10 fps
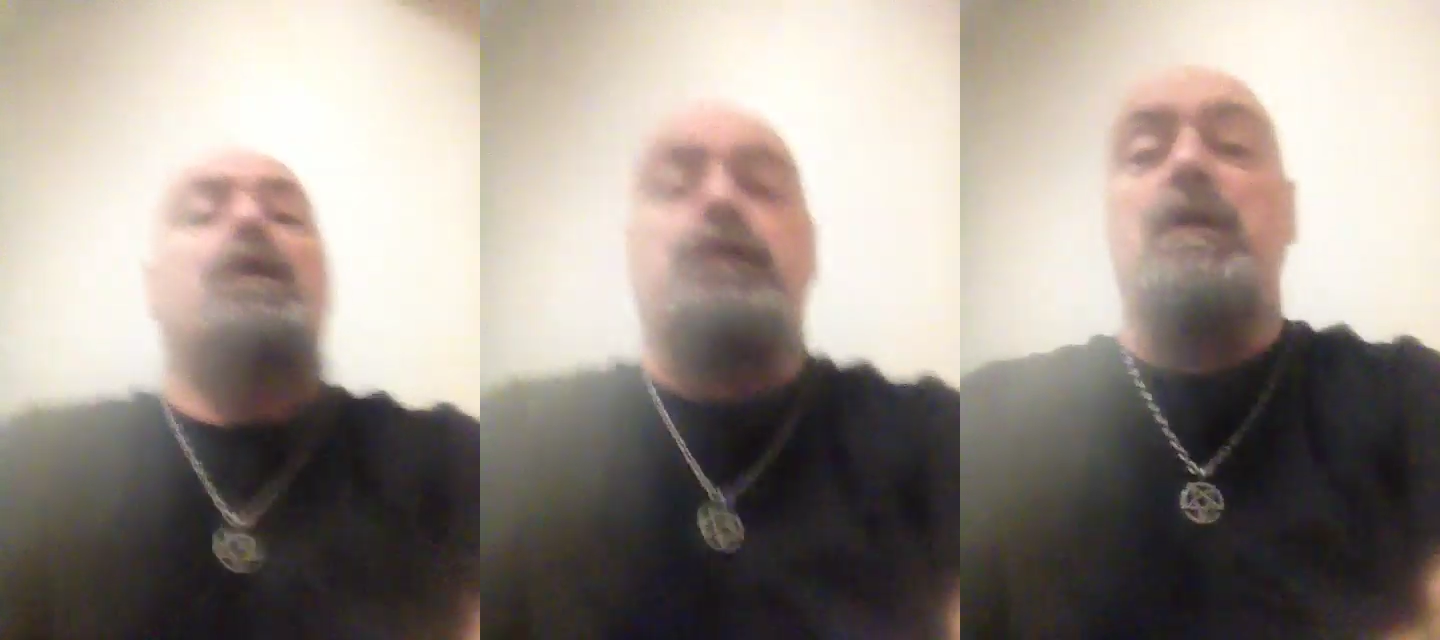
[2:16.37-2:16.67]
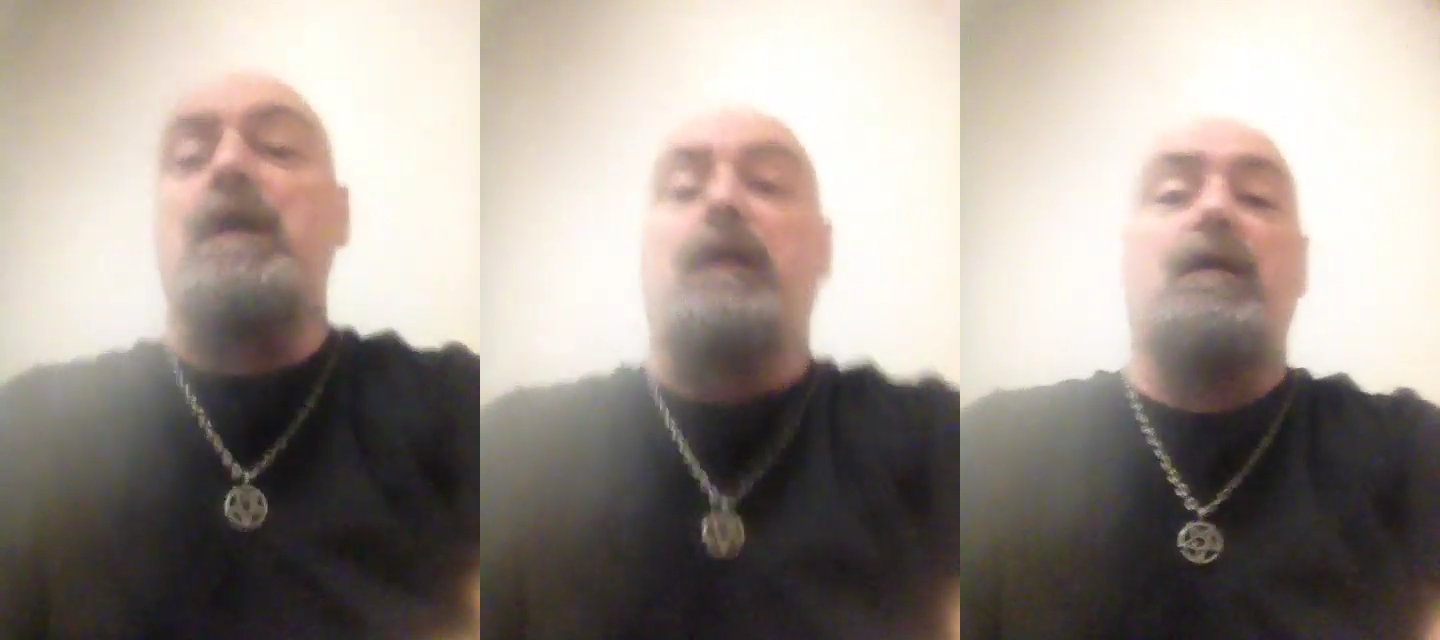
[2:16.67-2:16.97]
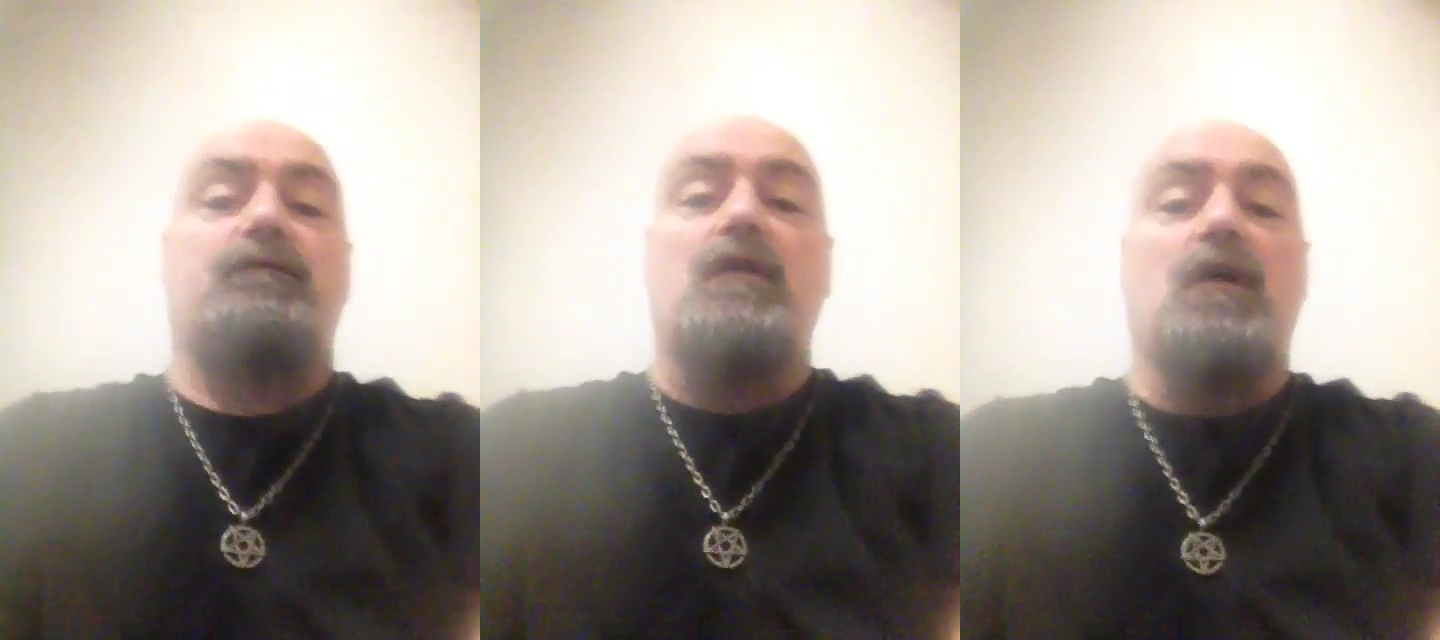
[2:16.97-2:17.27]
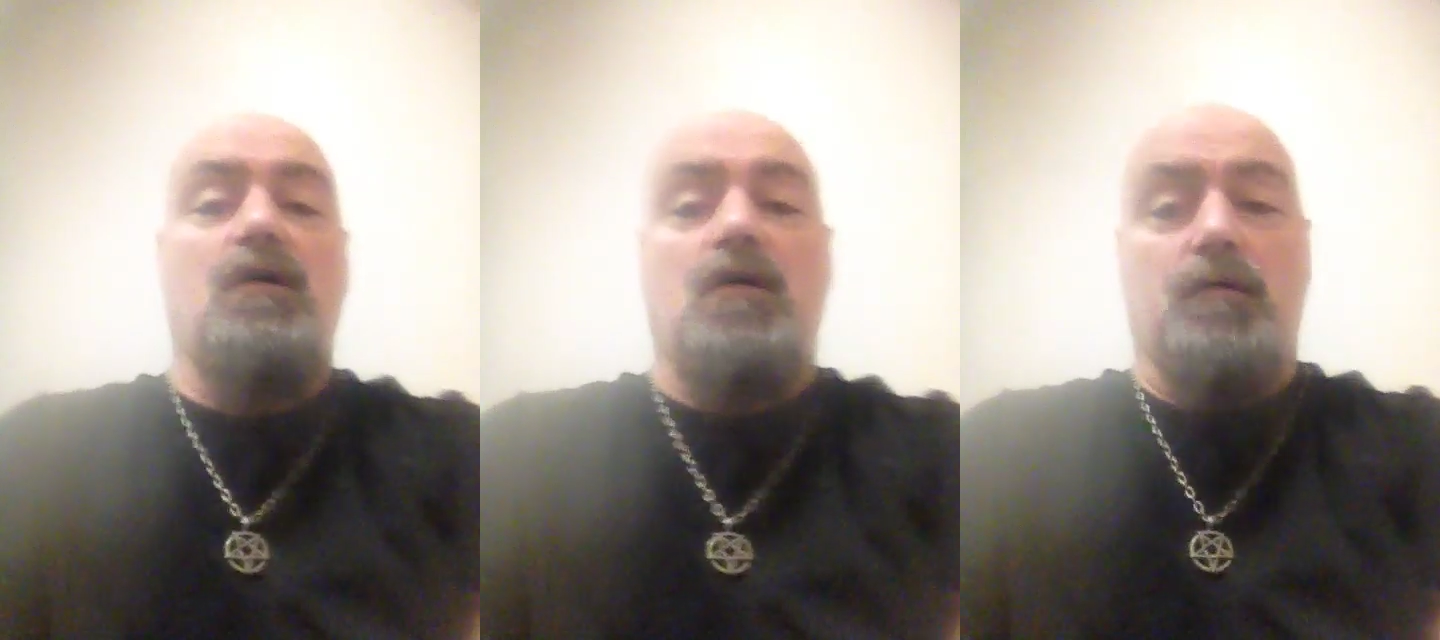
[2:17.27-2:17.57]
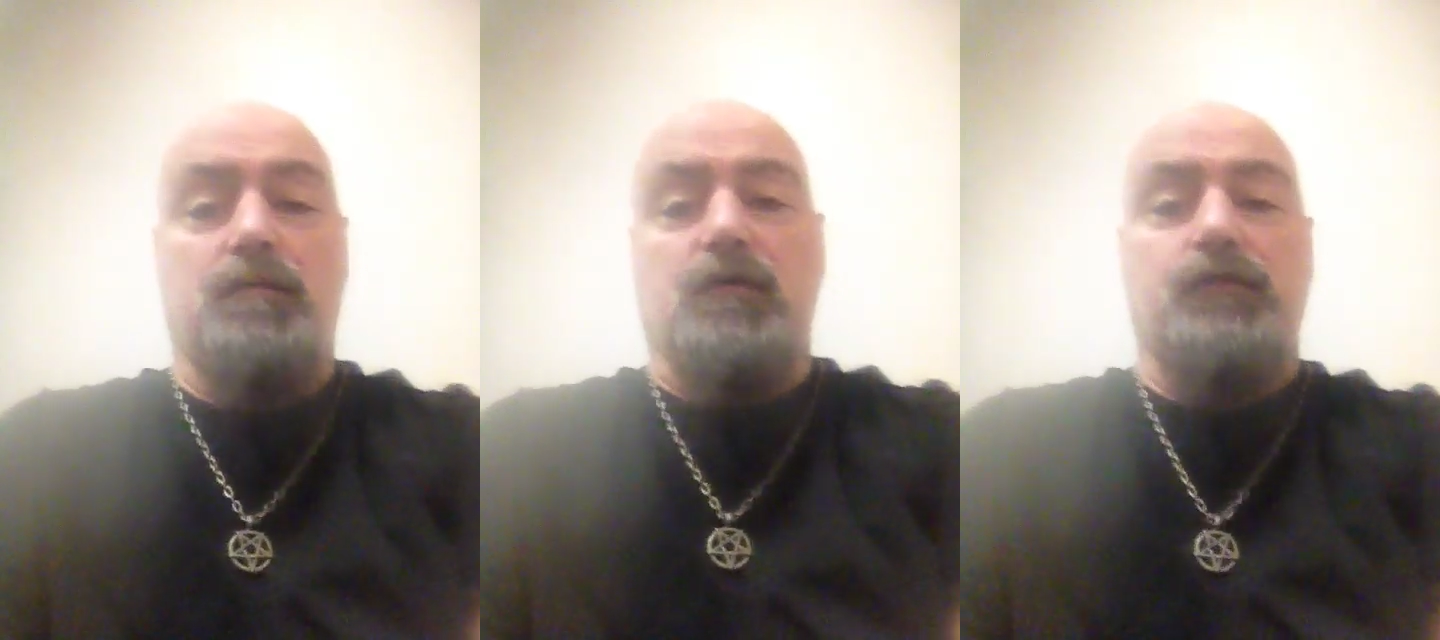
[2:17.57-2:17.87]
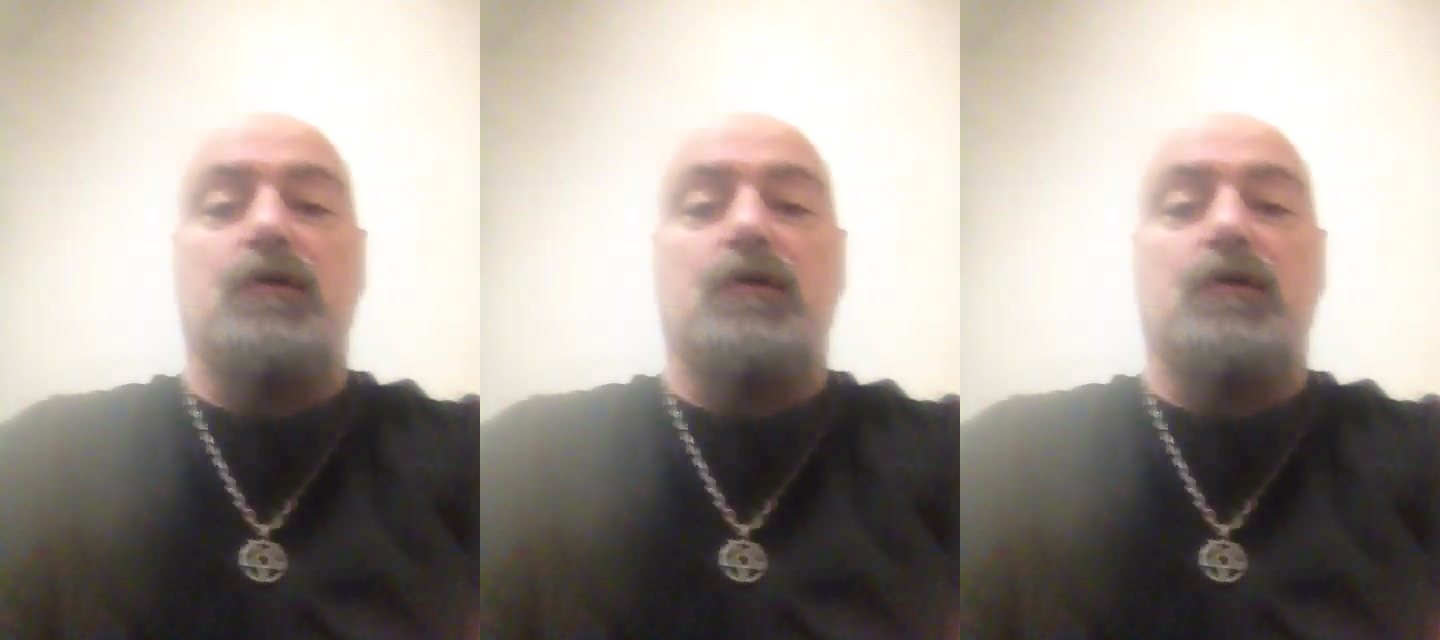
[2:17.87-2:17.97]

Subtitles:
You're not going to have fuck all, because